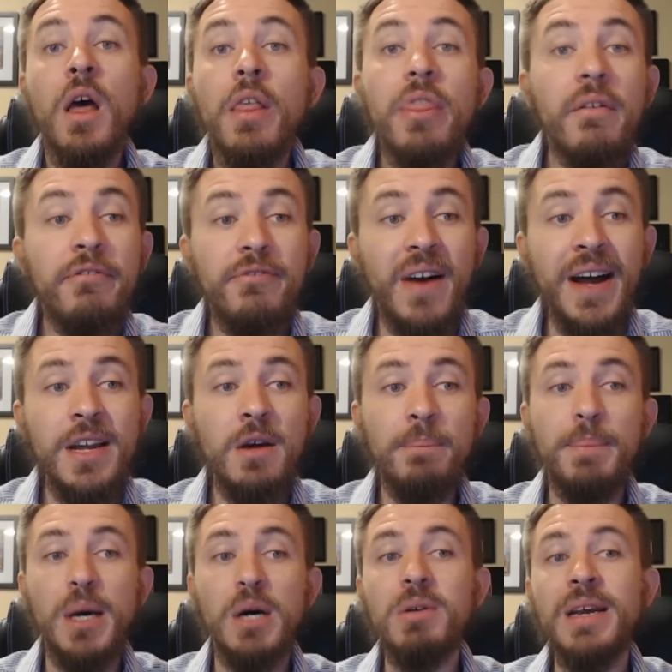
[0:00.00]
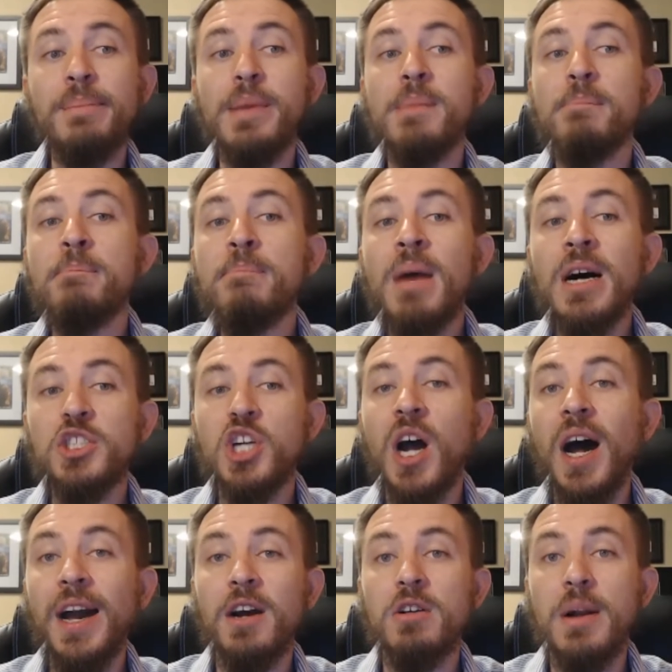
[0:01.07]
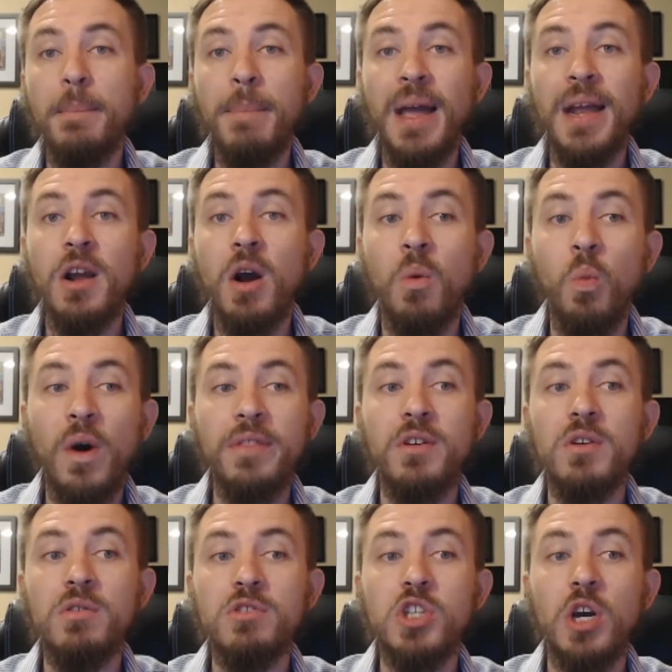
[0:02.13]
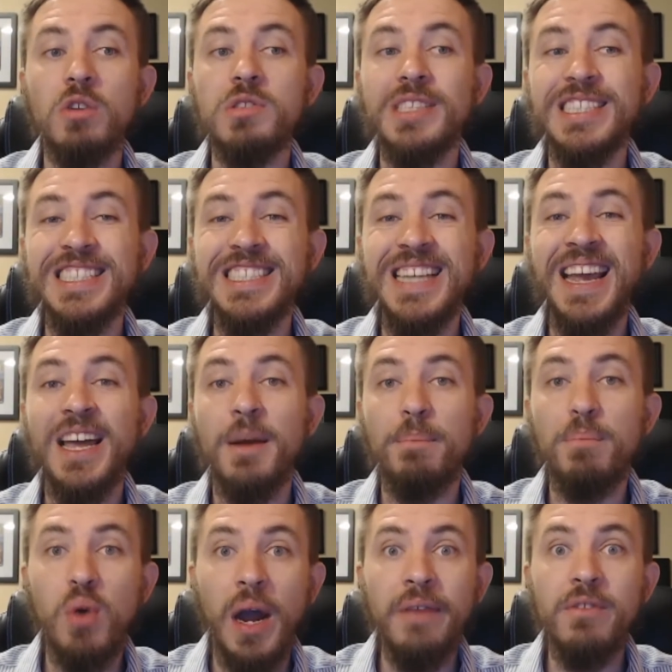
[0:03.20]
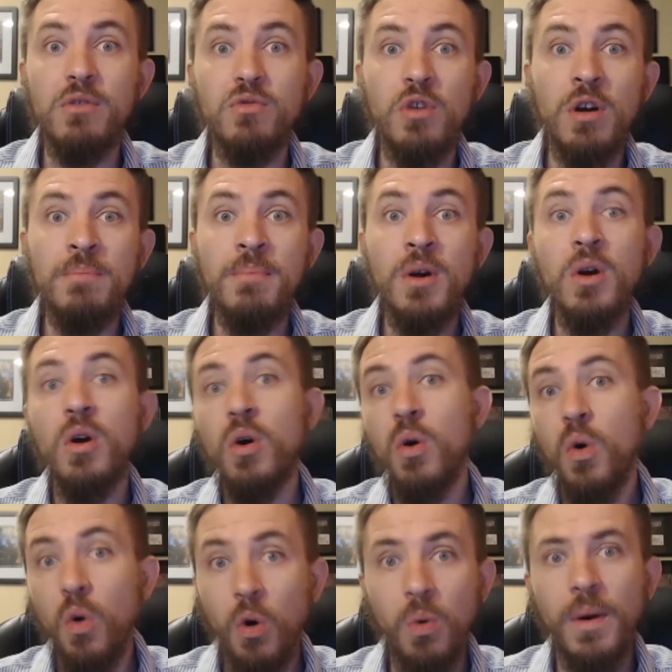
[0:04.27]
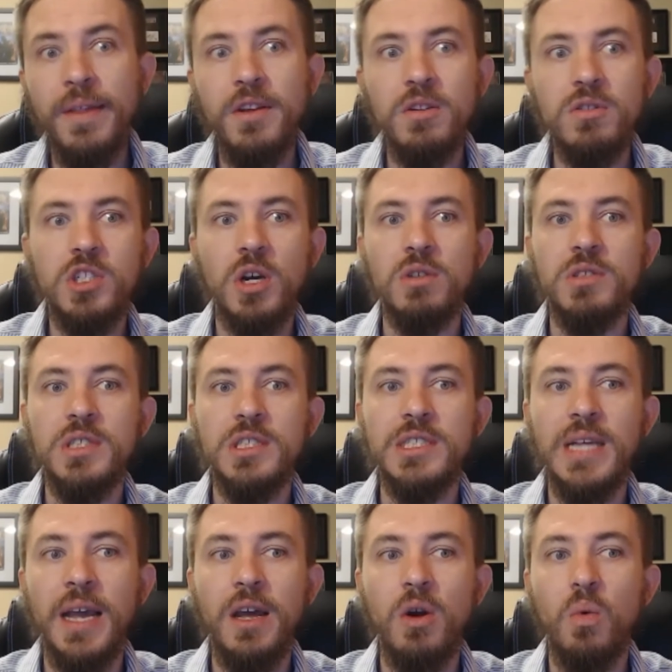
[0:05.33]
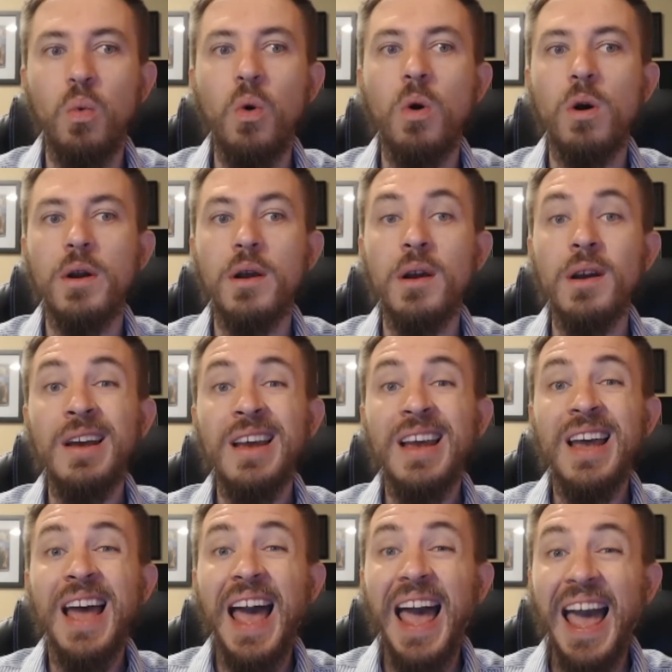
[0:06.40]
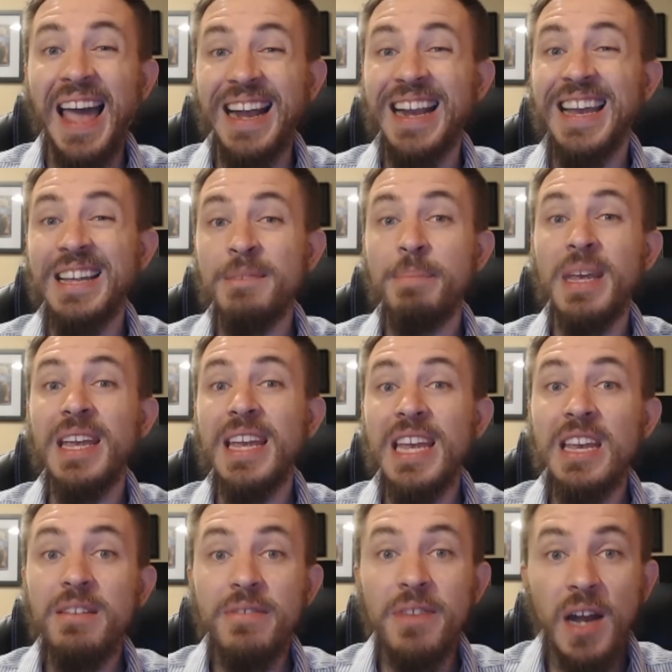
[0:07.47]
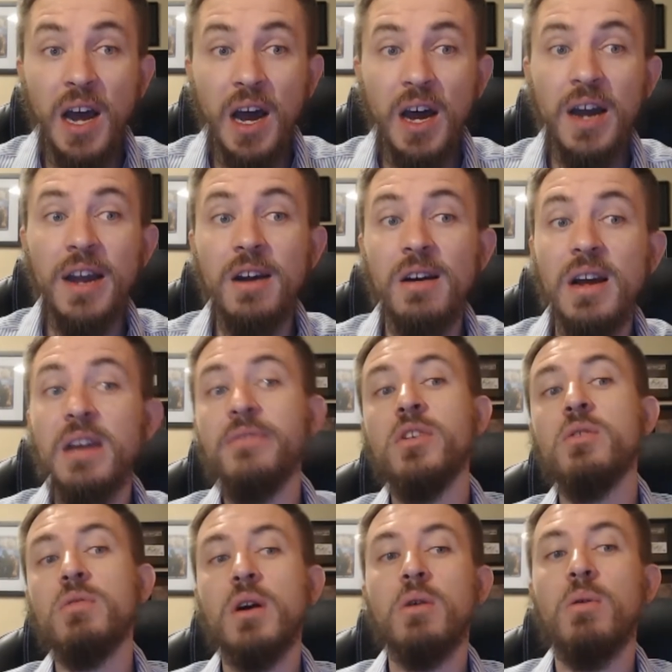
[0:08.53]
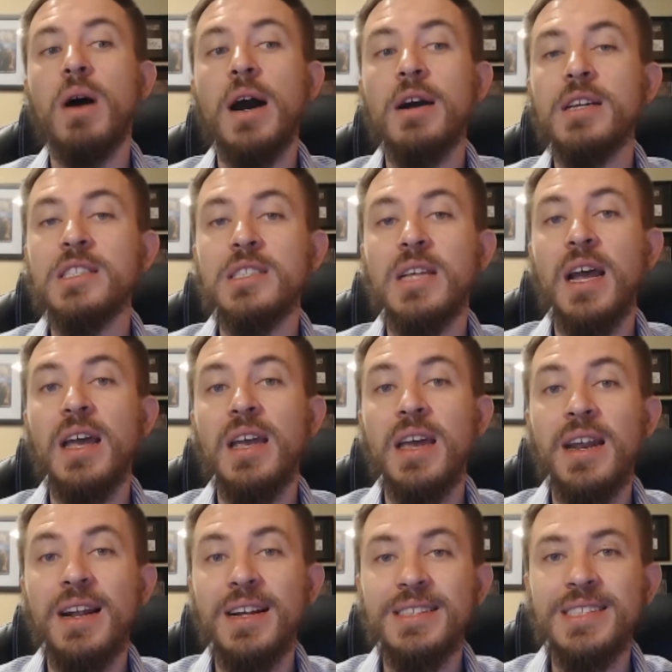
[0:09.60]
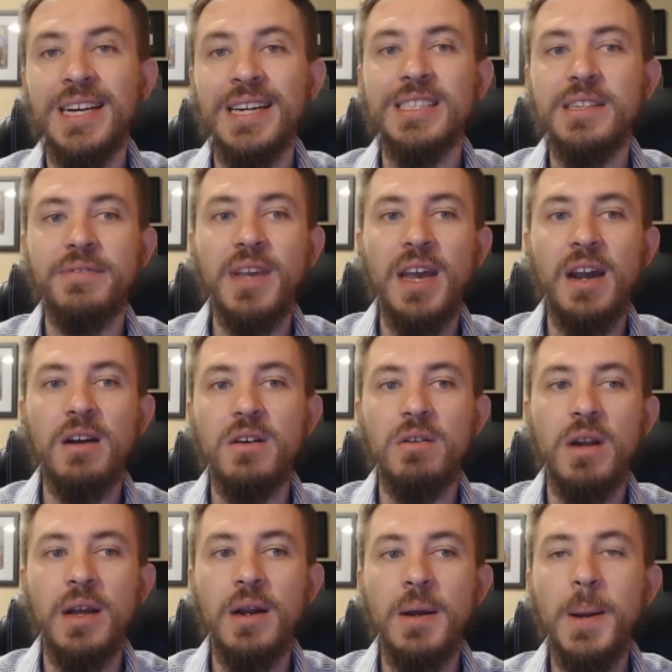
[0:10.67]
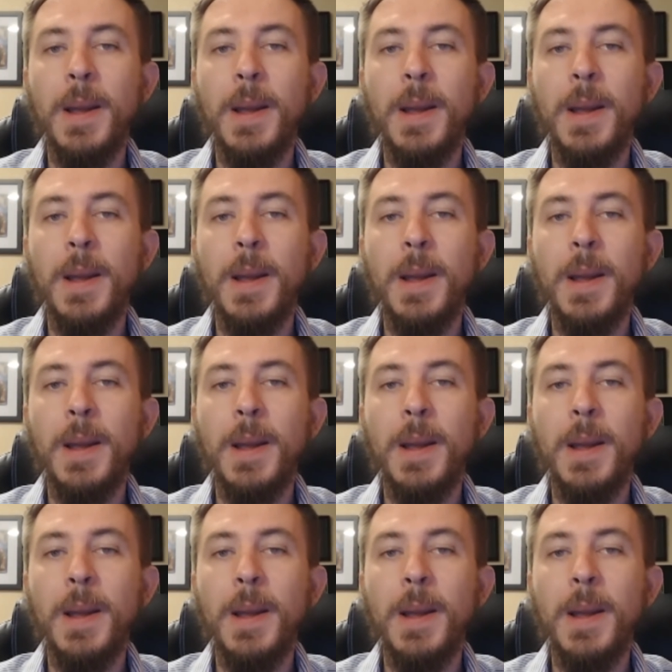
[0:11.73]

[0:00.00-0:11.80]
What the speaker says: The final bill can be much higher depending on whether you chose to stay in a private room or whether you chose to stay in a ward, and can be even higher if you require to stay in an intensive care unit.